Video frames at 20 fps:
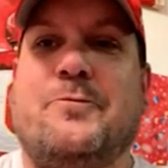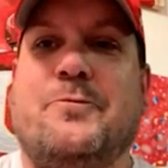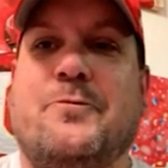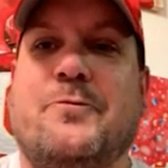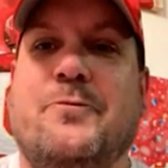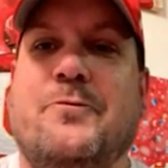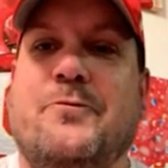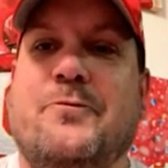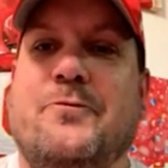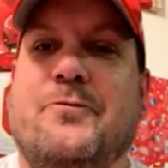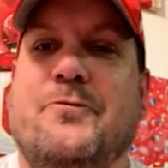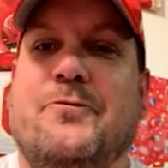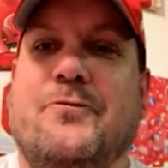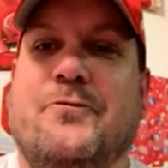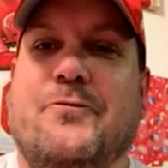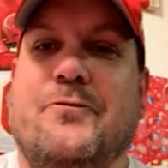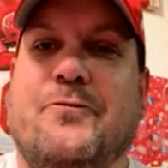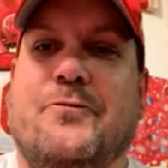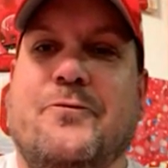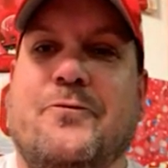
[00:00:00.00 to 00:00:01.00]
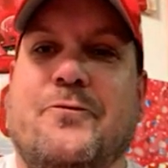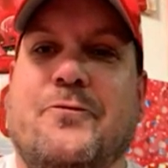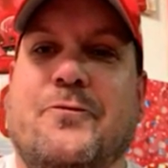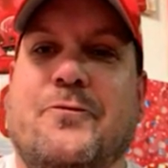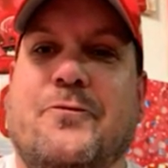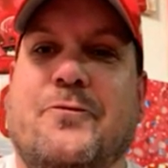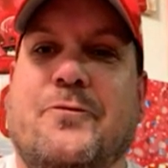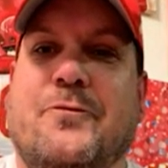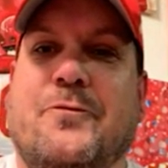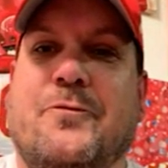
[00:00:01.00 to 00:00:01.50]

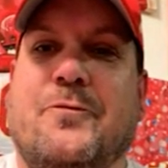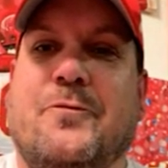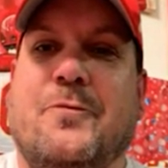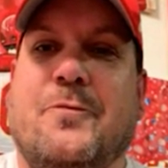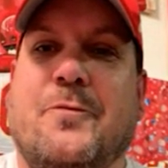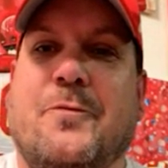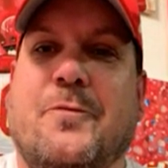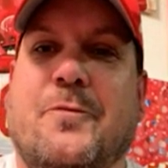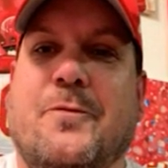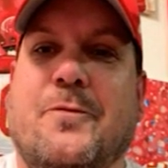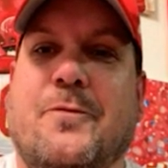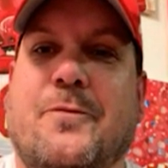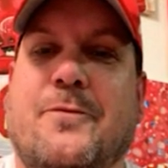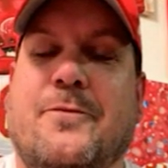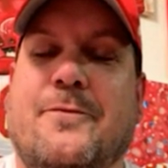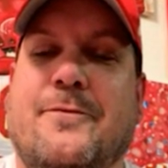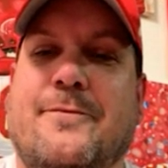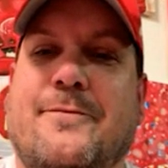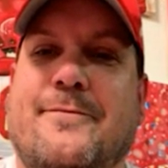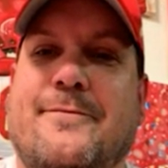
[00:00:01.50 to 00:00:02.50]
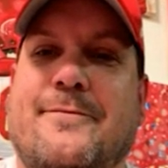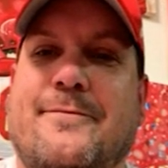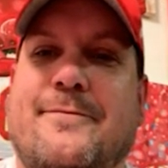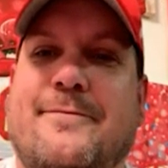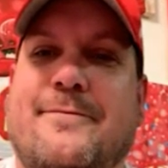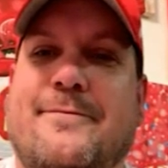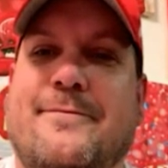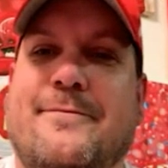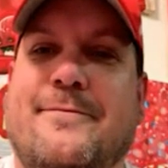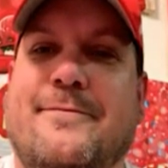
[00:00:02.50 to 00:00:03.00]

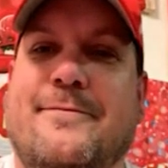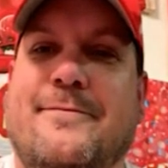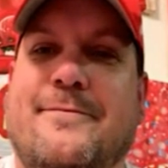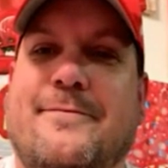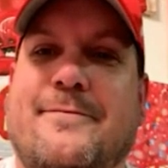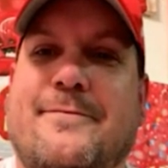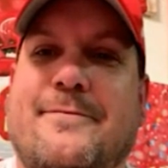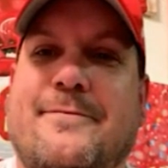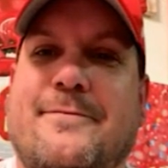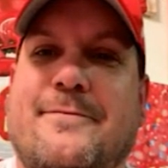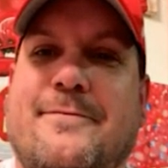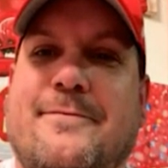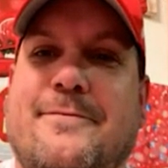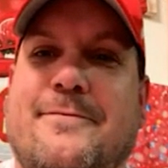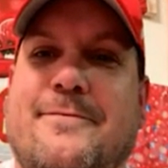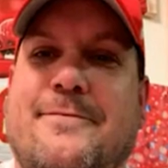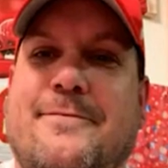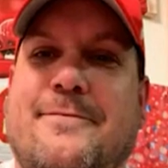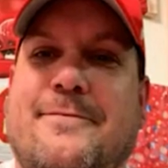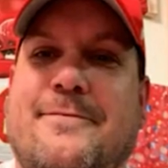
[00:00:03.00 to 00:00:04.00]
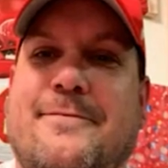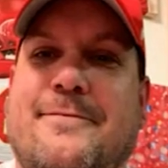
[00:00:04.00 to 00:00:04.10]
No words are spoken by the person on screen.